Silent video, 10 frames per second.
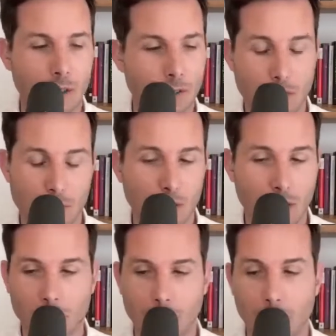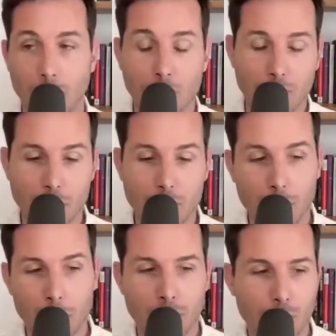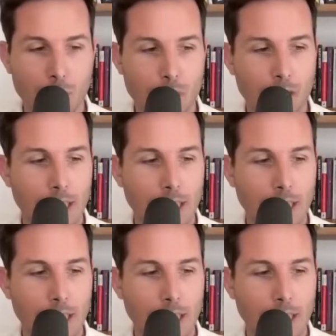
as long as you know, for the foreseeable future